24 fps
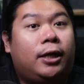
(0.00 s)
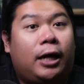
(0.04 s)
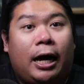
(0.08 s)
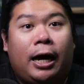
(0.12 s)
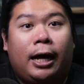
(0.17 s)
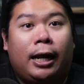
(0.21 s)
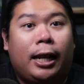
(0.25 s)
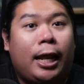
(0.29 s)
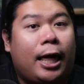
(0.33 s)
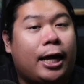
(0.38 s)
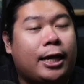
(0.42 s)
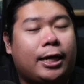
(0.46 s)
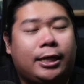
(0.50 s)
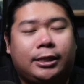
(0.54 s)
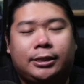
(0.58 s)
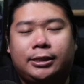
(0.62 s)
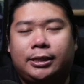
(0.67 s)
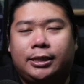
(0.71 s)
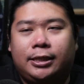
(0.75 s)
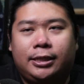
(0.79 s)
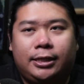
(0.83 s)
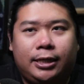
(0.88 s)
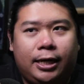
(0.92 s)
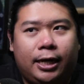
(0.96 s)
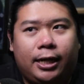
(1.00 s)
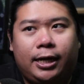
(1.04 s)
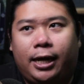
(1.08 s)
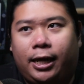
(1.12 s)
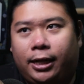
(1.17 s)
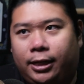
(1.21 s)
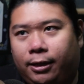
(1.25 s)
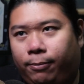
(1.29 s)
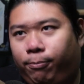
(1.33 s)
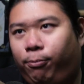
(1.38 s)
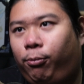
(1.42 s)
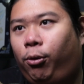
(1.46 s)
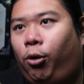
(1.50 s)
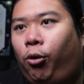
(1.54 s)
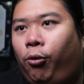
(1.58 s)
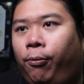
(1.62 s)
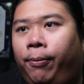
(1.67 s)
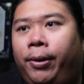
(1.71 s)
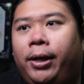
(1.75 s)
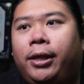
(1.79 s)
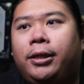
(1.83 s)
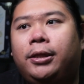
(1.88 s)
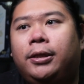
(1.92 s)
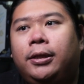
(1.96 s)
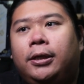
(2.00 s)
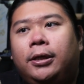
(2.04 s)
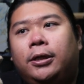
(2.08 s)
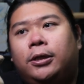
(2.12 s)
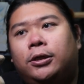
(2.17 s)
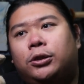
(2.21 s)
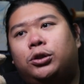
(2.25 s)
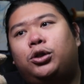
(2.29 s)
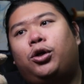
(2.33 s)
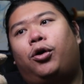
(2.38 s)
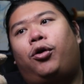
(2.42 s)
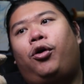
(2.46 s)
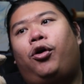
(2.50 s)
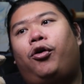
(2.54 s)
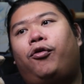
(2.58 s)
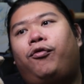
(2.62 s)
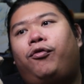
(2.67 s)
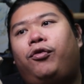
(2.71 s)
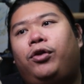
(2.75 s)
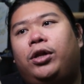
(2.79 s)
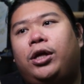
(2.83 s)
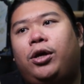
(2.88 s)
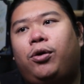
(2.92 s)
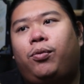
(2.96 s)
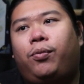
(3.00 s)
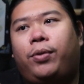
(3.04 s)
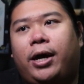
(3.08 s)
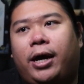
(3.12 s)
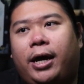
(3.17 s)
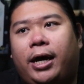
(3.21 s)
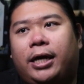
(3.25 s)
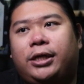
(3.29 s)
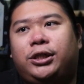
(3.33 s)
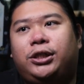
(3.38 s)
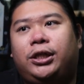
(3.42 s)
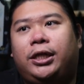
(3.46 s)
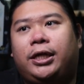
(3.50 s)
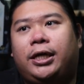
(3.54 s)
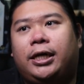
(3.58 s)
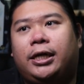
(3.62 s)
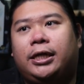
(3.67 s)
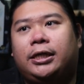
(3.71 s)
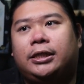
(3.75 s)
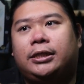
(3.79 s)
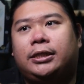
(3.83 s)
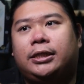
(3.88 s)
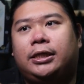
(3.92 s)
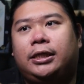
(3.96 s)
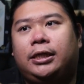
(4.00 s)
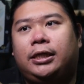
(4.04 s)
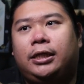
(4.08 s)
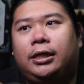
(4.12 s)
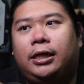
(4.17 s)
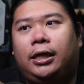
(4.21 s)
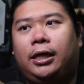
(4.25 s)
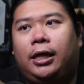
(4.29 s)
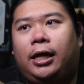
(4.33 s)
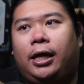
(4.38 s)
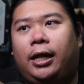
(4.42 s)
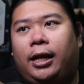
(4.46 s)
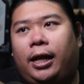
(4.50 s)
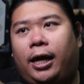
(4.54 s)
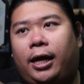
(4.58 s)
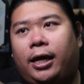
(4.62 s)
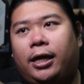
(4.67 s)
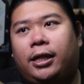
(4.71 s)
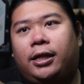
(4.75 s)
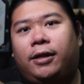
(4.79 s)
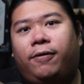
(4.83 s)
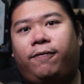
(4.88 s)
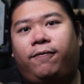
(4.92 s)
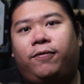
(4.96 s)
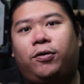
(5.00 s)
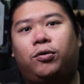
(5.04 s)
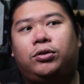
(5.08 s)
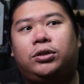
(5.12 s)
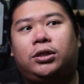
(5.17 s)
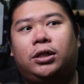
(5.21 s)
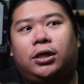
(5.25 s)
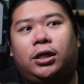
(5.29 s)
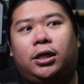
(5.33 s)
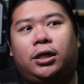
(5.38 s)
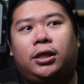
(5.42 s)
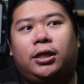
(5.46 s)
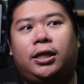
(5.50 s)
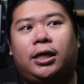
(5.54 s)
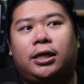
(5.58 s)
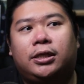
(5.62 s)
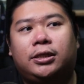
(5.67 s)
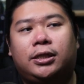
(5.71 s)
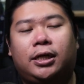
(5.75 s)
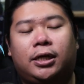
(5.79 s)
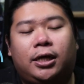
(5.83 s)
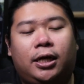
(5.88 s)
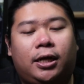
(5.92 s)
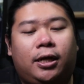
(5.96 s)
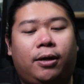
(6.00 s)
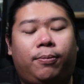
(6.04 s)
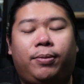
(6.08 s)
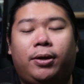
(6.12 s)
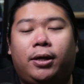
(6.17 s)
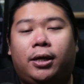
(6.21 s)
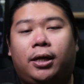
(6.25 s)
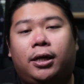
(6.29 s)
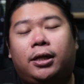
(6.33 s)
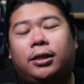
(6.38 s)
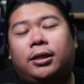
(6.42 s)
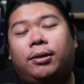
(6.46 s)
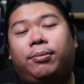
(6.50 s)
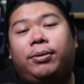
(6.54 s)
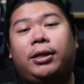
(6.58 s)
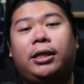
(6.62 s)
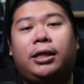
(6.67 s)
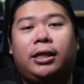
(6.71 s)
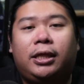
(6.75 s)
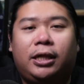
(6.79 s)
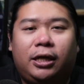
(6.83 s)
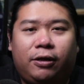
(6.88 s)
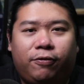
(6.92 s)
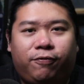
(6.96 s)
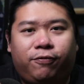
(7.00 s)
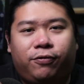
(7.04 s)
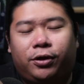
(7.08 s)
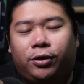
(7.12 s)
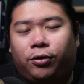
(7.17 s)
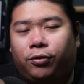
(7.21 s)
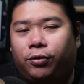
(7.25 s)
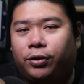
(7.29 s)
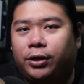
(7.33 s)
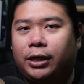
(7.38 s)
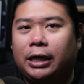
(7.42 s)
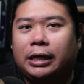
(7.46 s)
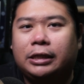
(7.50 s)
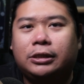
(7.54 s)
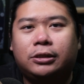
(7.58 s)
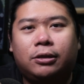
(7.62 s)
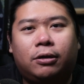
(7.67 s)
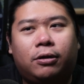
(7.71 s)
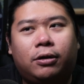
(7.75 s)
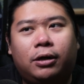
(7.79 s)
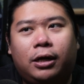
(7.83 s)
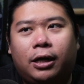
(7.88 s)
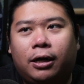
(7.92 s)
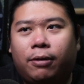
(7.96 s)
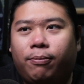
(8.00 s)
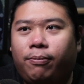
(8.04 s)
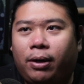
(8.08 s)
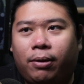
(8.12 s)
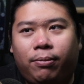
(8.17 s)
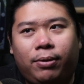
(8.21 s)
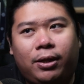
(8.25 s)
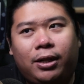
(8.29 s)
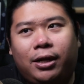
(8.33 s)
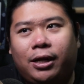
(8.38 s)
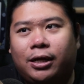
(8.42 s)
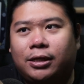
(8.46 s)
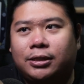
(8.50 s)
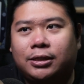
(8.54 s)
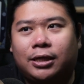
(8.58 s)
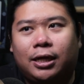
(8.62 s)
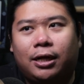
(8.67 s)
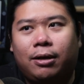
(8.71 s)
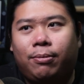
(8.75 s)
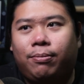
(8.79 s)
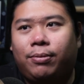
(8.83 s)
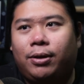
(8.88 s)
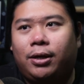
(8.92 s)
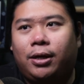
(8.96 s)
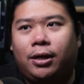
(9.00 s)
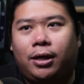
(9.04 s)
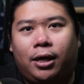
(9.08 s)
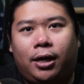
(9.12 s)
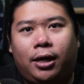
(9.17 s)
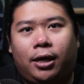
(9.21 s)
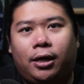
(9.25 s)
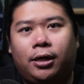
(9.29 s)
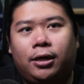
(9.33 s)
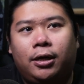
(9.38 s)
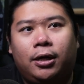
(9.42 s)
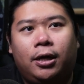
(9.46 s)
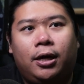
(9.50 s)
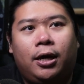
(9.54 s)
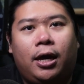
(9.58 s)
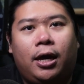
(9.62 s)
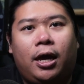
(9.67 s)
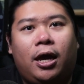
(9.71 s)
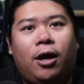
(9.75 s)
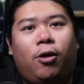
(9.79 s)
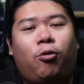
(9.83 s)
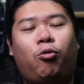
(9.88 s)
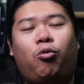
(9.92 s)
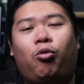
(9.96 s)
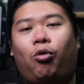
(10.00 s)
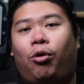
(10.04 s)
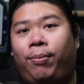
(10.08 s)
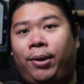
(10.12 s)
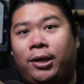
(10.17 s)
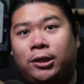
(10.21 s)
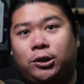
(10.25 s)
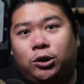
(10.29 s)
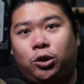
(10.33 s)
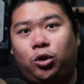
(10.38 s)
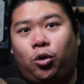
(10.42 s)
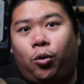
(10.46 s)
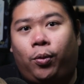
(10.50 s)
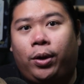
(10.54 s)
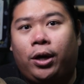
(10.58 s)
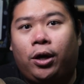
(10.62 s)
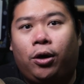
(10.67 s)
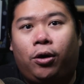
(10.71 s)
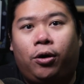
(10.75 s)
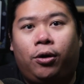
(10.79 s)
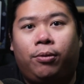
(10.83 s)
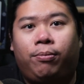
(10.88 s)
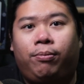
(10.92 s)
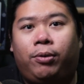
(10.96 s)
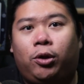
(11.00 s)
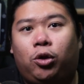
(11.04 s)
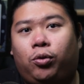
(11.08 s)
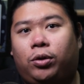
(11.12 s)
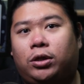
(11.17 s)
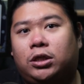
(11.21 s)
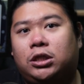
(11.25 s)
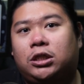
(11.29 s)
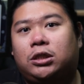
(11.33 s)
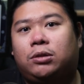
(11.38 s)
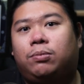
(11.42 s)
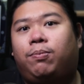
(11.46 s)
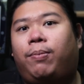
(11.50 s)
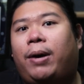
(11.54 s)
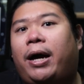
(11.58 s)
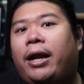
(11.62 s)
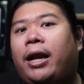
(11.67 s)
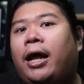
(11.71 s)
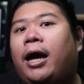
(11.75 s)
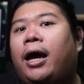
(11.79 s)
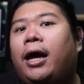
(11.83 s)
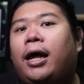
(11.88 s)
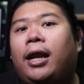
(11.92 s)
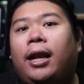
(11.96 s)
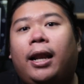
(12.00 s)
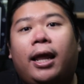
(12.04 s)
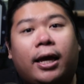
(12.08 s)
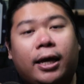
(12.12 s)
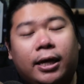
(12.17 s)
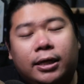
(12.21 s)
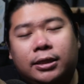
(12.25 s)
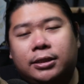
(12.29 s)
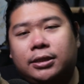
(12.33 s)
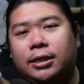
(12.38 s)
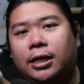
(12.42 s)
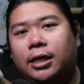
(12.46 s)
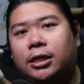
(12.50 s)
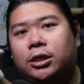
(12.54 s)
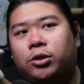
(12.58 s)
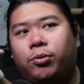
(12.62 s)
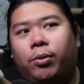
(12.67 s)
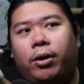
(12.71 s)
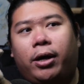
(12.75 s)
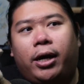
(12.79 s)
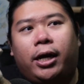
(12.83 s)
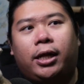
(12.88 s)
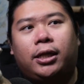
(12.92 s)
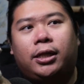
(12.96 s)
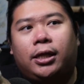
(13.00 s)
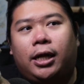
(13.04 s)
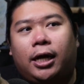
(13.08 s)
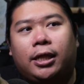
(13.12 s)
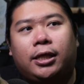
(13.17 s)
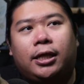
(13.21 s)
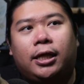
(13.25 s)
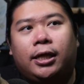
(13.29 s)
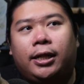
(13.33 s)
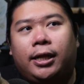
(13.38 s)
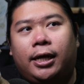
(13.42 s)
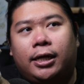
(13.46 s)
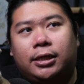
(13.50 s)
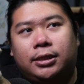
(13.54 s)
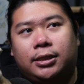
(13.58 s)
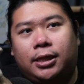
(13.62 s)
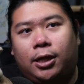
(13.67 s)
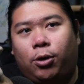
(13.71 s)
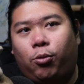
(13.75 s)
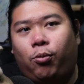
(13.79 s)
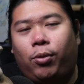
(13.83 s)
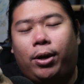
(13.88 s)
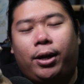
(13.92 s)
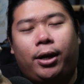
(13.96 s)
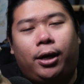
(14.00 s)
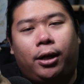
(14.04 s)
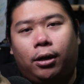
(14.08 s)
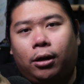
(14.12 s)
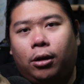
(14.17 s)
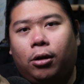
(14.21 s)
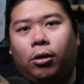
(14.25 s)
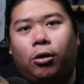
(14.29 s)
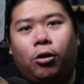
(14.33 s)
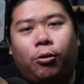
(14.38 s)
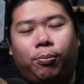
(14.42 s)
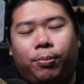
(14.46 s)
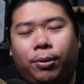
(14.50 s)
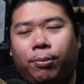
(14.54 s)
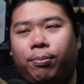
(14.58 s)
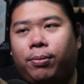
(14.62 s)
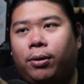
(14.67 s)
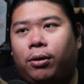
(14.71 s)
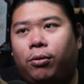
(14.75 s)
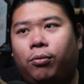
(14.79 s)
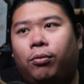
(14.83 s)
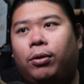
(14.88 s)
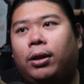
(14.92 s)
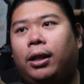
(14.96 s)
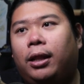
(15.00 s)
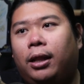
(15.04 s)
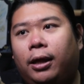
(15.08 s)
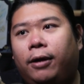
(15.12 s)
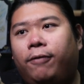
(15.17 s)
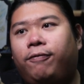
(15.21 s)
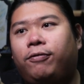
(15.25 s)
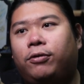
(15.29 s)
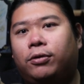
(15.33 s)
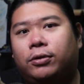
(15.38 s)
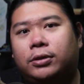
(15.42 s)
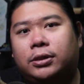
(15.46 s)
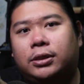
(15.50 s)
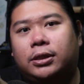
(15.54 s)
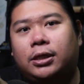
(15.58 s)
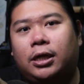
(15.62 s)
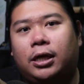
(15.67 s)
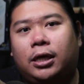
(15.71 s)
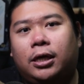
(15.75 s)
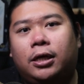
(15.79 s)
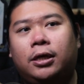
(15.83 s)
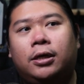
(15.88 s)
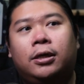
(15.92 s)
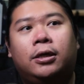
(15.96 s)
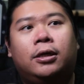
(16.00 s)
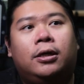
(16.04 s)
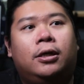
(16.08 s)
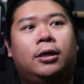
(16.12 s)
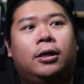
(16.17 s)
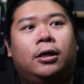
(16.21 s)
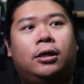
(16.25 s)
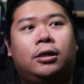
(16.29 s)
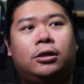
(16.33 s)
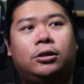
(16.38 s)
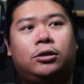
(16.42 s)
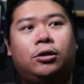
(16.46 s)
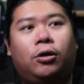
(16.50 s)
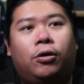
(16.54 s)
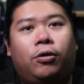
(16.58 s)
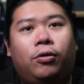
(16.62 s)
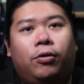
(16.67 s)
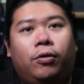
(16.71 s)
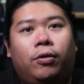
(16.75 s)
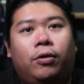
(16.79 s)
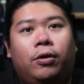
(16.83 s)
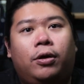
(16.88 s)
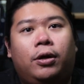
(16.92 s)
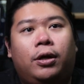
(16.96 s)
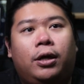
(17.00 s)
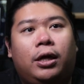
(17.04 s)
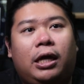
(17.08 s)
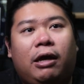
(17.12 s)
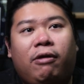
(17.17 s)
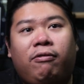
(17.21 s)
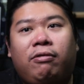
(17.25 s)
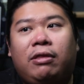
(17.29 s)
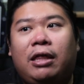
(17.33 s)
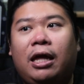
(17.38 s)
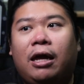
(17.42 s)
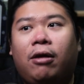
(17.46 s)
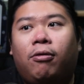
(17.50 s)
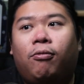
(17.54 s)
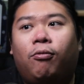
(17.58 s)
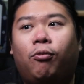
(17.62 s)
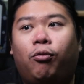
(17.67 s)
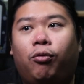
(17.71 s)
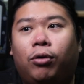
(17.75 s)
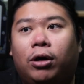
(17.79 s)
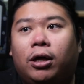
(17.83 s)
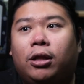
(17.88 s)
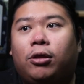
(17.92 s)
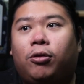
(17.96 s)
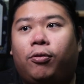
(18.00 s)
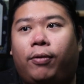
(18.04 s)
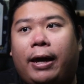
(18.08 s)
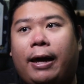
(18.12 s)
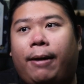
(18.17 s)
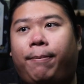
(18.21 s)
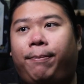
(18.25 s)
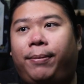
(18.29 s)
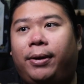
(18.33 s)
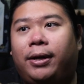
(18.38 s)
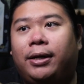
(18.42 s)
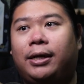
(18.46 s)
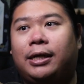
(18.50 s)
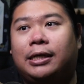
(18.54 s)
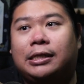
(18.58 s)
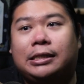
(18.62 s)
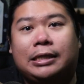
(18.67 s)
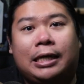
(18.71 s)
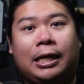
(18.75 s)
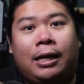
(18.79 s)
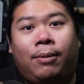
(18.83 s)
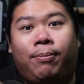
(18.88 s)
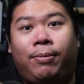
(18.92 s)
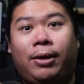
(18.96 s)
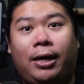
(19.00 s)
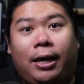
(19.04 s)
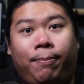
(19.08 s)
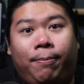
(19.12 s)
Lakeshi yet at the moment. So hopefully we are actually gonna see like in the future things are gonna be a little bit different. Okay, so like maybe there's gonna be a romance going on between Spana and Lakeshi as well. I think there's like what a lot of people would love to see. So if that were to happen, it's gonna be